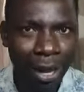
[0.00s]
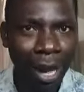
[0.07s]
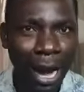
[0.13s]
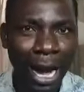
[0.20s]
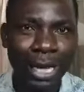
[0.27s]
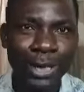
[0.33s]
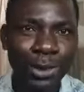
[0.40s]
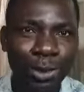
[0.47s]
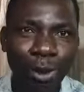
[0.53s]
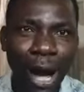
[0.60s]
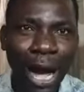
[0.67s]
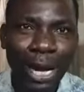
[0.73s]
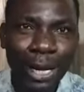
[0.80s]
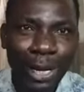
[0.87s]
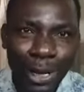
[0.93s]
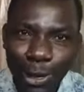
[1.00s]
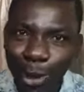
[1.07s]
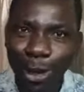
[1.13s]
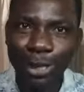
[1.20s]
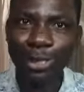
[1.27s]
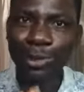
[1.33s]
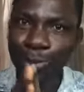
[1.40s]
and you are
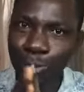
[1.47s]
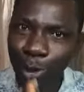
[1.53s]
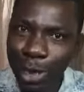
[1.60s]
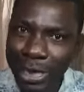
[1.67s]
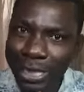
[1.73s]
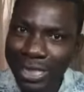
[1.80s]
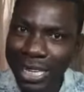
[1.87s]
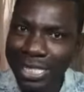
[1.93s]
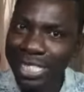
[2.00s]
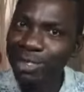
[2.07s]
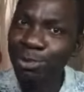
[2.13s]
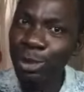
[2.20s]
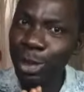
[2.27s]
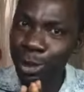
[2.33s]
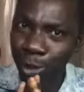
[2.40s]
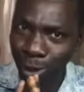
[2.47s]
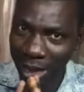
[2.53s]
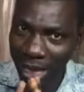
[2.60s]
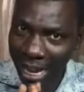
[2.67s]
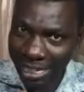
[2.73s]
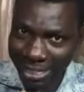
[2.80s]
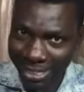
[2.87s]
not qualitative with your
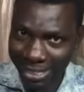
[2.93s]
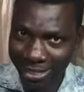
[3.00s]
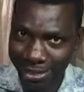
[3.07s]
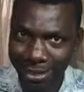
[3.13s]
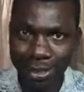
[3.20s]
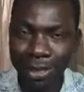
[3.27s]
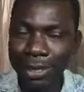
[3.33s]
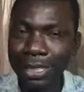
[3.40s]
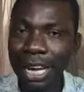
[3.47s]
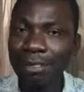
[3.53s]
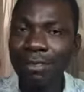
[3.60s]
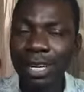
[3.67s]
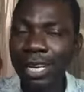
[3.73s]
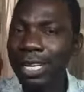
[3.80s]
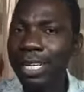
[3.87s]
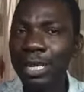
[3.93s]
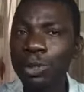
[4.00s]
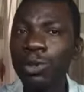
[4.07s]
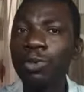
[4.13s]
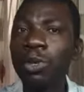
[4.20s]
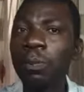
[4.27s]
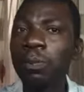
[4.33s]
lighting, definitely you
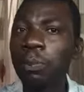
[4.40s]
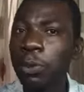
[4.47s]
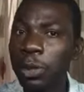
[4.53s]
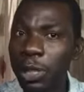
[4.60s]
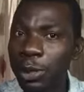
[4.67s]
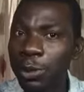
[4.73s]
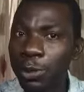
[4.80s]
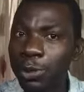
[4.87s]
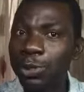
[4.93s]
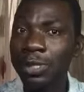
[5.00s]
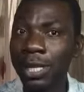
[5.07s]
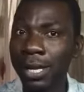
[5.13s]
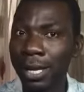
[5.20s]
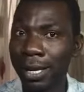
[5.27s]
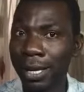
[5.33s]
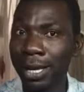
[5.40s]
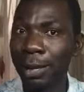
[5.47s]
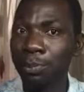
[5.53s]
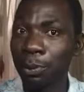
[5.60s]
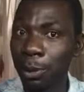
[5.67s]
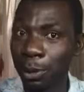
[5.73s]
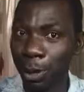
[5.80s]
will produce a
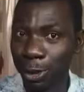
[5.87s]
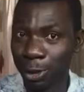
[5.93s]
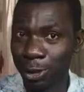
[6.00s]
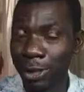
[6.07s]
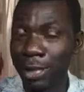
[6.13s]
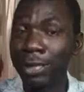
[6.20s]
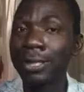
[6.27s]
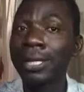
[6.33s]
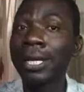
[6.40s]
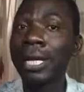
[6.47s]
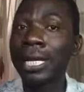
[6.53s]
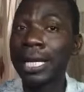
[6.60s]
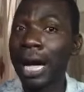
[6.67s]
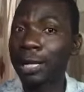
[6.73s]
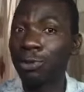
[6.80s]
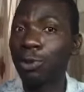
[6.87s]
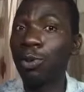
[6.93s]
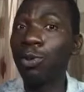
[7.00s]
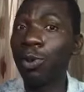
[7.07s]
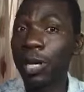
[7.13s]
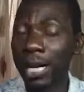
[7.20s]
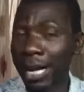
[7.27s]
production that will
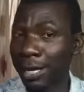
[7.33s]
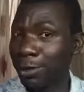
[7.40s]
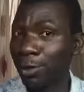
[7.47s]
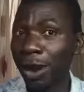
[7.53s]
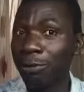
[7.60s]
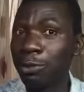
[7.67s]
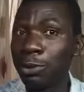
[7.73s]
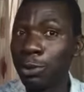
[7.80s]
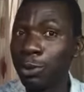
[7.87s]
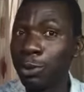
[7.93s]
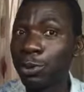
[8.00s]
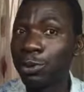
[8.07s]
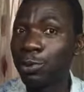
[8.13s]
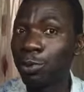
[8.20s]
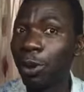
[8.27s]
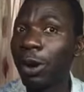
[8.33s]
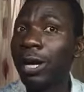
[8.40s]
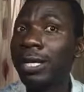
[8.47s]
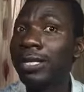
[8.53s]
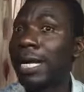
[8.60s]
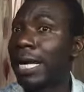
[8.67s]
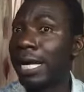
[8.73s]
look like you have used
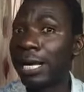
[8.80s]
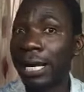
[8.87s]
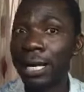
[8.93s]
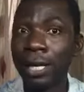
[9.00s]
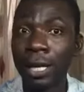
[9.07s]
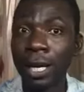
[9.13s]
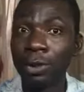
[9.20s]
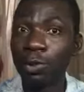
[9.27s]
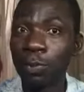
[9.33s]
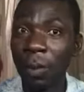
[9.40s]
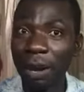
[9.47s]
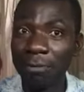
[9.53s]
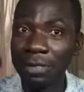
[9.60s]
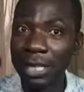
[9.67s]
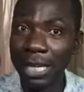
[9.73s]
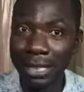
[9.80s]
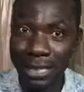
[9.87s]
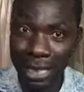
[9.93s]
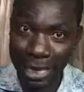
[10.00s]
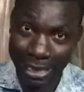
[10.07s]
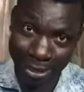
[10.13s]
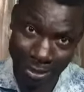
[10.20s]
one Super
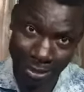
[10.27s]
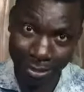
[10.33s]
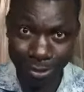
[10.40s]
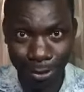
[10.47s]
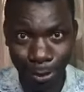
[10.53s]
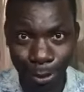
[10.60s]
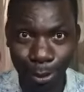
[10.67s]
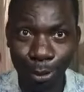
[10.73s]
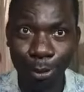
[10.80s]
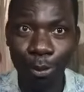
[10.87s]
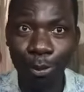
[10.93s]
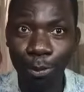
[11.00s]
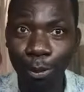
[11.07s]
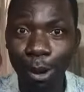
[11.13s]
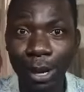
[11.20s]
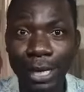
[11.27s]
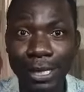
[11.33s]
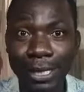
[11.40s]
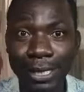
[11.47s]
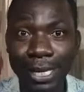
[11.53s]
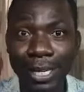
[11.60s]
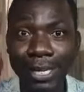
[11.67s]
VHS or
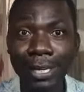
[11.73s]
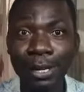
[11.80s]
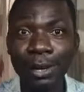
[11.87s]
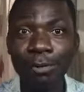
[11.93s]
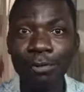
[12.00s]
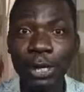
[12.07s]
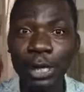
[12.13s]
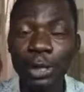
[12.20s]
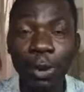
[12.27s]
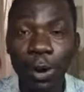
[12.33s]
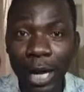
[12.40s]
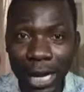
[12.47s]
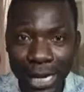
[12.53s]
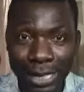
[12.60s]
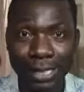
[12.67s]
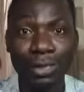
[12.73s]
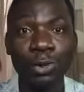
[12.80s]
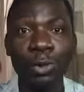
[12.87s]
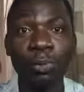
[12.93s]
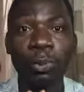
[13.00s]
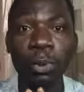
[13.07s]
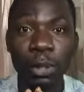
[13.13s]
one Video 8 to
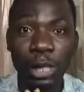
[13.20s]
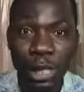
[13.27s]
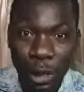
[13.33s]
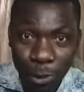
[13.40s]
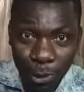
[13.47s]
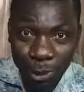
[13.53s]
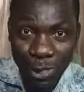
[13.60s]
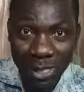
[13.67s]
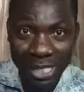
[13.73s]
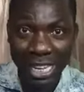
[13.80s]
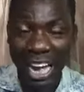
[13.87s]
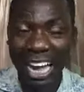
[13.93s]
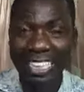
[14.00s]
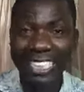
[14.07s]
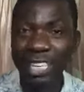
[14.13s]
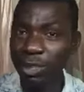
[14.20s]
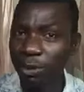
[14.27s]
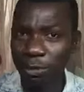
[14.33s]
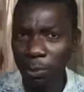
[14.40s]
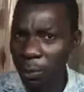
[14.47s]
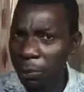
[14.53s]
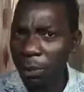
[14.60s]
produce. At the end of
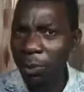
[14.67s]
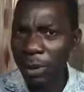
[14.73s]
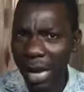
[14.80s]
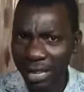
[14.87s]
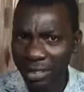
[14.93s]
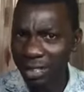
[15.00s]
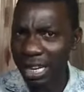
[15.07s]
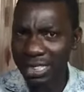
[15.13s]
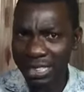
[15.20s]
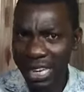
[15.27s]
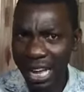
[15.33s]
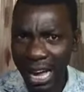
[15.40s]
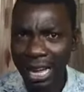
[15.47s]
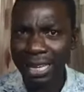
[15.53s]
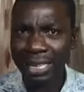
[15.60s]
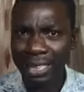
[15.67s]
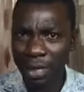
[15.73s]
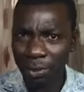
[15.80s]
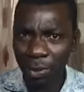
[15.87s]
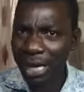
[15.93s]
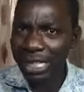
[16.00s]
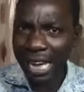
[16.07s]
the people will ask me and say,
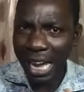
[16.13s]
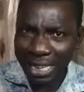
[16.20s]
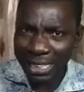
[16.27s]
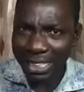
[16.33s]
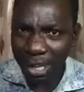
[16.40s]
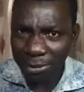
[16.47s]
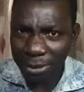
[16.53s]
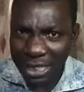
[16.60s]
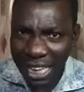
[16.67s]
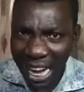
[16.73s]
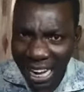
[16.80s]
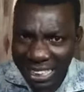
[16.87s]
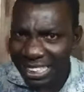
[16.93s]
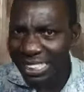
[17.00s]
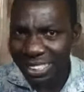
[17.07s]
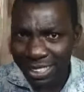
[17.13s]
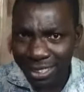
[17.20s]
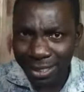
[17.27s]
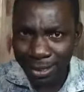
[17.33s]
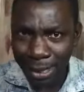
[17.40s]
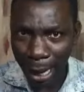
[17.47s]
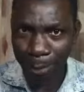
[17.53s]
Shebuwani Ari Nafi Yani.
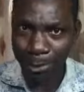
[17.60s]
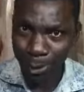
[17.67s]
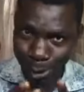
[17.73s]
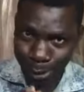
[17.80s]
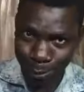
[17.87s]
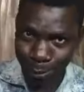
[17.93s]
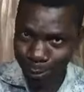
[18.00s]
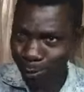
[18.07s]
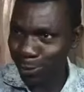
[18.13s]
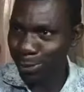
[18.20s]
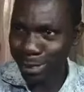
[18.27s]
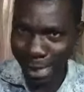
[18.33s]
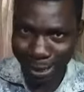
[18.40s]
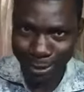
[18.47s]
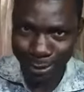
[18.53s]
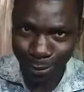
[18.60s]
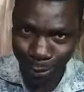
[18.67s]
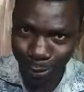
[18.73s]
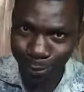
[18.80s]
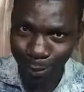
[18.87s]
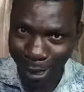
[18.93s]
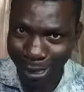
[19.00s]
I'm sorry to use that
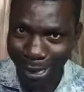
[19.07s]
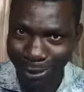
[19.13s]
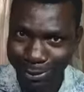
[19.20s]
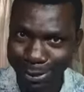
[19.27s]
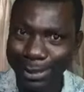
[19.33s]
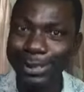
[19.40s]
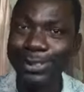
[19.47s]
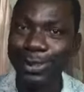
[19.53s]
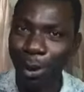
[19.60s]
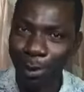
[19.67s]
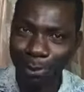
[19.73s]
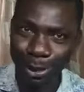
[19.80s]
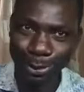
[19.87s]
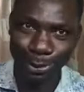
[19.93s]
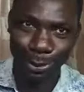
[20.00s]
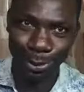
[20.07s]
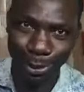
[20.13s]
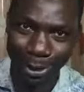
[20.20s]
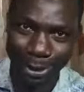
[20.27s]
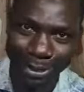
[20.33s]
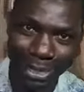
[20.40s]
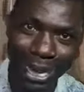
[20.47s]
Yoruba language. It's common to
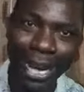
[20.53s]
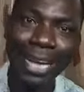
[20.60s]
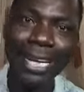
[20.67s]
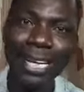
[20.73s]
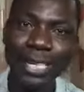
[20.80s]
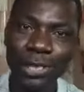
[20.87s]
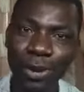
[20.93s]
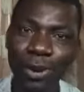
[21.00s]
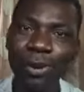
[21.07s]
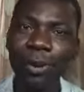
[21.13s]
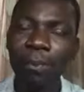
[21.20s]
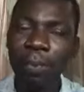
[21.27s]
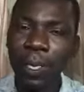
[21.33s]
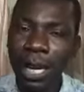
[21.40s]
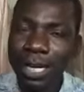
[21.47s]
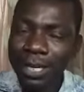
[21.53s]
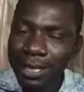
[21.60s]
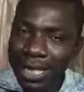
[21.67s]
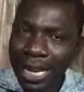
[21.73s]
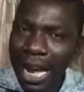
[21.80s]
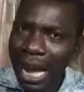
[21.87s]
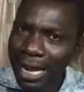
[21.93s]
us, yeah. So,
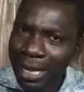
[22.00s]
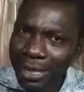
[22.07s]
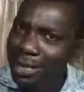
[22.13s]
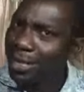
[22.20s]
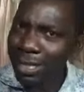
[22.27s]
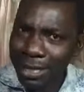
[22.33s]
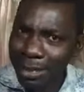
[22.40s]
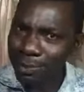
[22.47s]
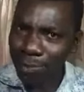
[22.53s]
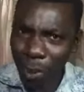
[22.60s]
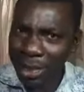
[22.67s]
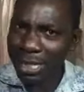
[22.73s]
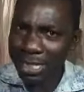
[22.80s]
but they